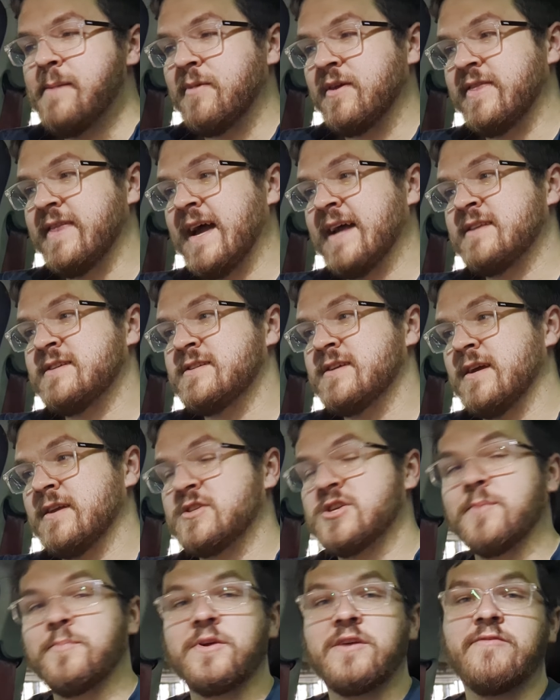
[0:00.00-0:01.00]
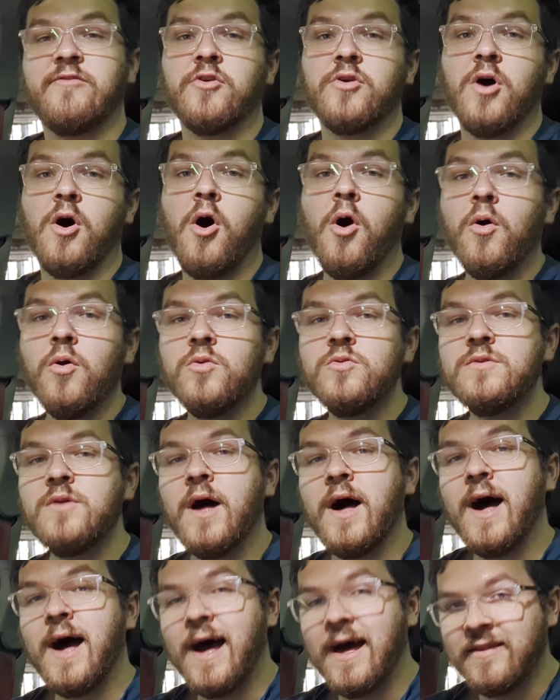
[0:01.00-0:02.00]
but that's a topic for a whole
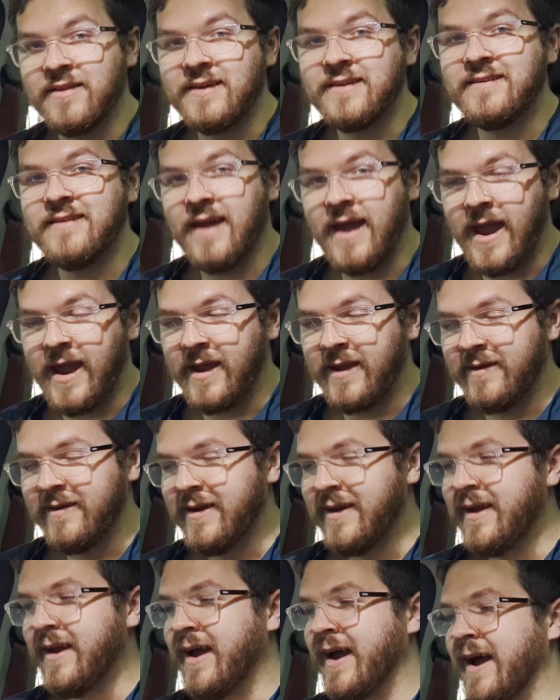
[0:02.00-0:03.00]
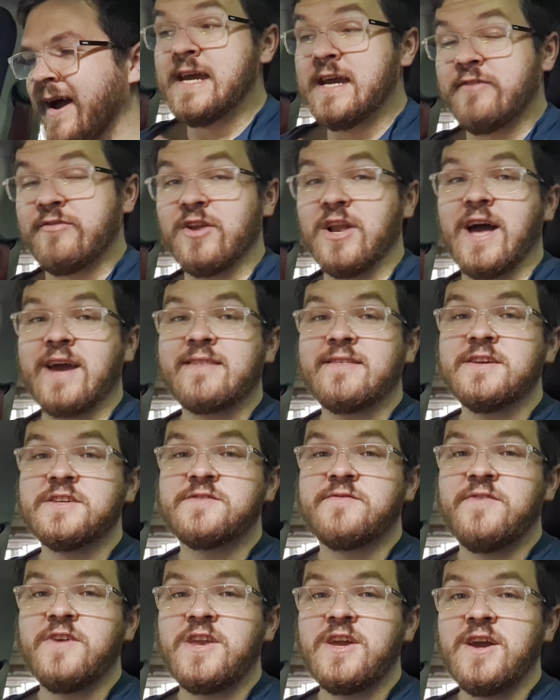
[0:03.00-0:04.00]
other day. If you like this
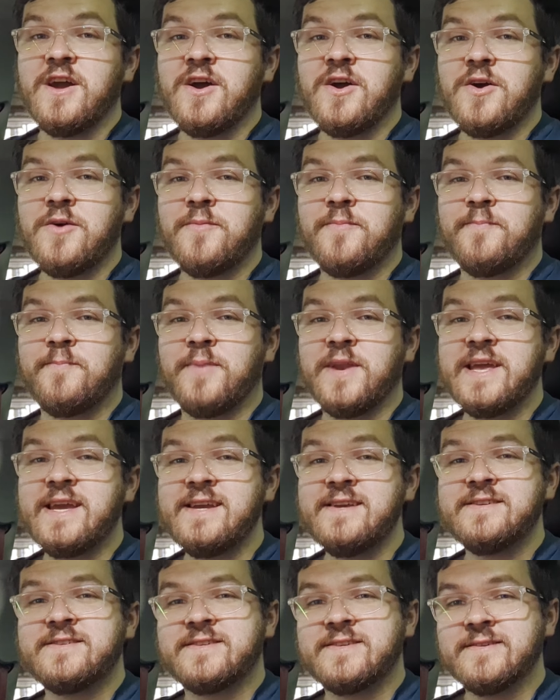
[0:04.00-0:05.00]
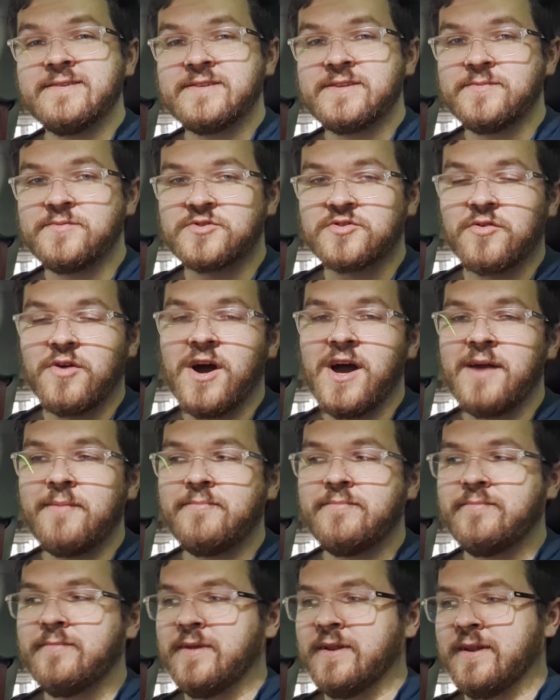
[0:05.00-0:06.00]
video, please subscribe
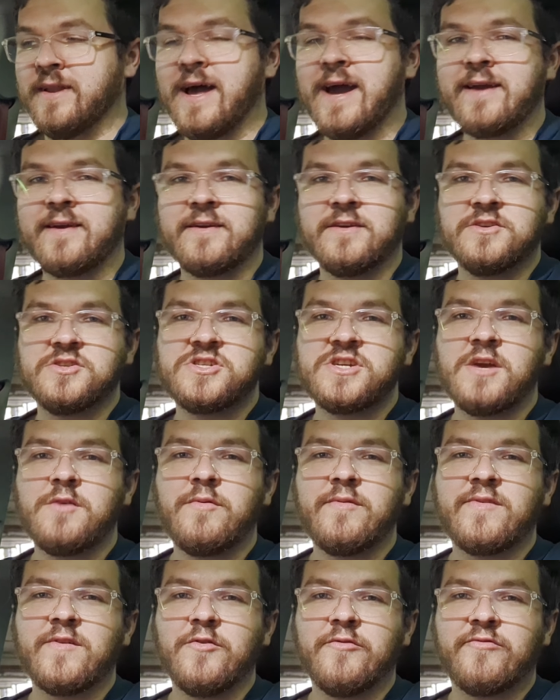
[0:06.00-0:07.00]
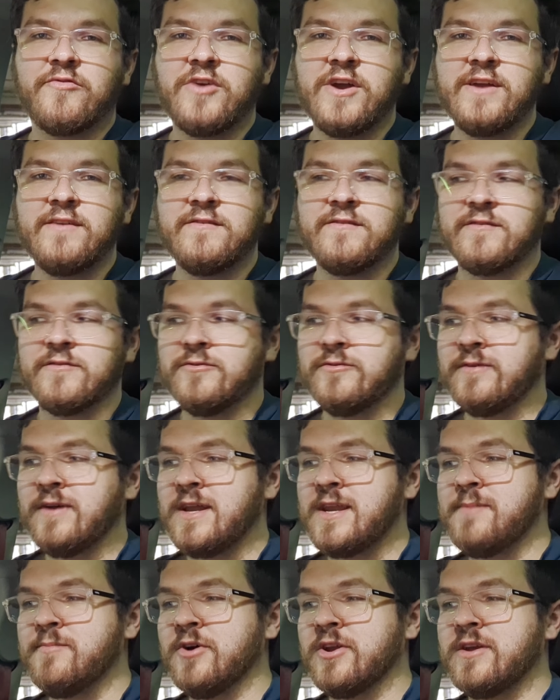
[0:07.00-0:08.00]
and like and share with your friends or
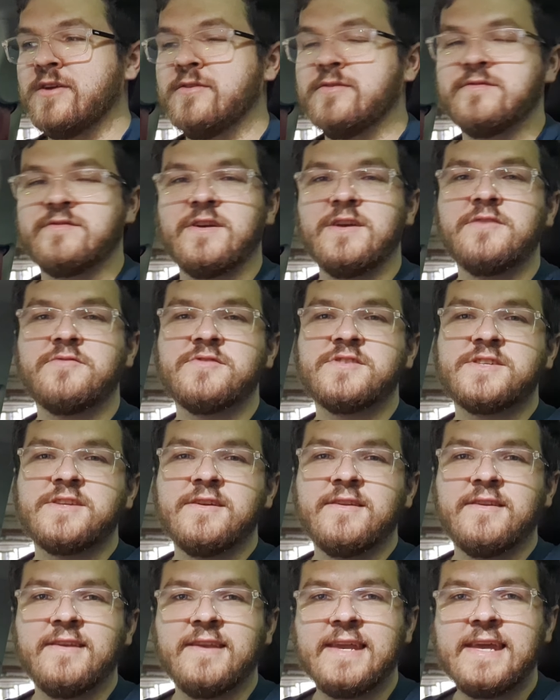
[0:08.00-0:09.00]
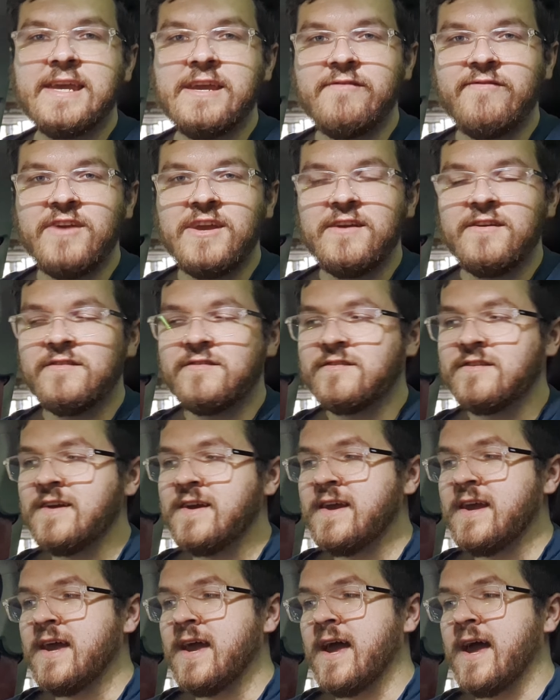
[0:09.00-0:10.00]
anybody who's interested in EVs.
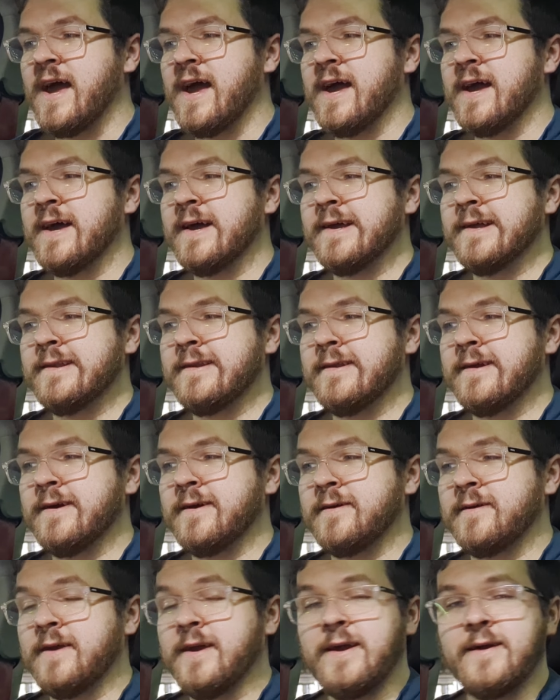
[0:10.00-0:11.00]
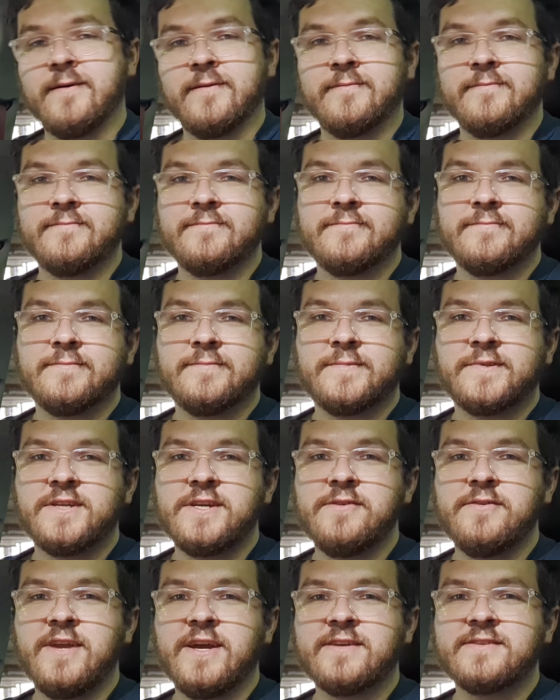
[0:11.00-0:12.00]
And yeah, see
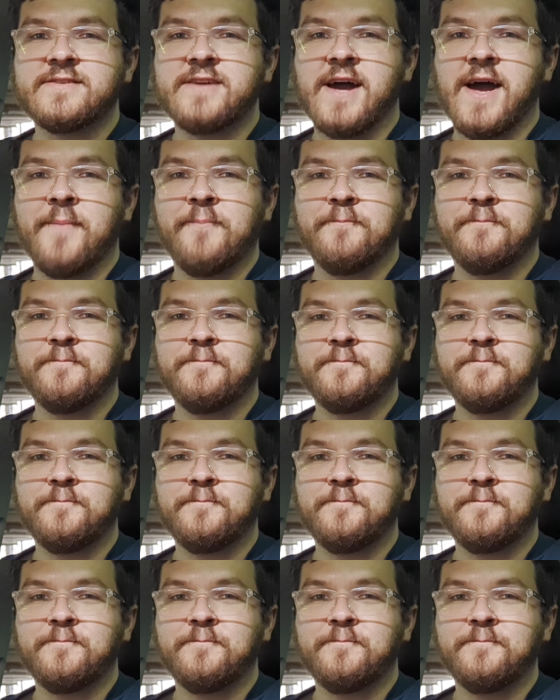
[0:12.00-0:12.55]
you next time.